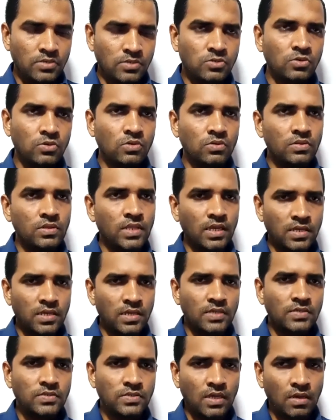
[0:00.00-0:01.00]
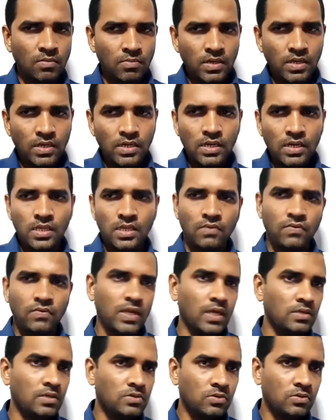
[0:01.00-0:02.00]
took that example earlier when
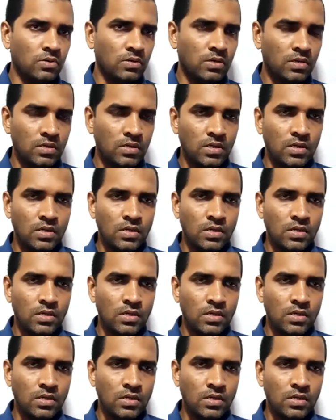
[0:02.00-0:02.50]
I taught